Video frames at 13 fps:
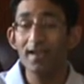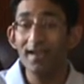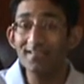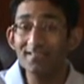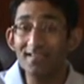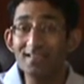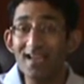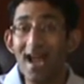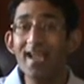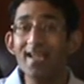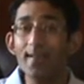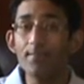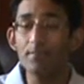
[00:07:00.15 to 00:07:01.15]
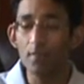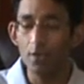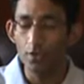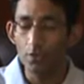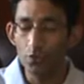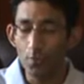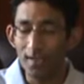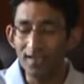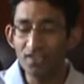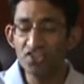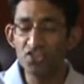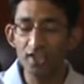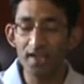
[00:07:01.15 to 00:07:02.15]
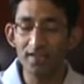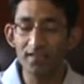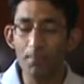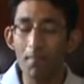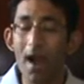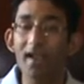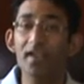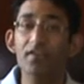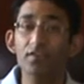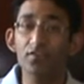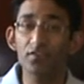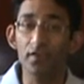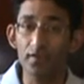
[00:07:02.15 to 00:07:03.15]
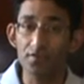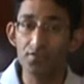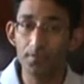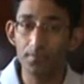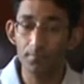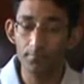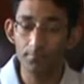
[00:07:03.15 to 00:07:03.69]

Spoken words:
it's a time to initiate the market research.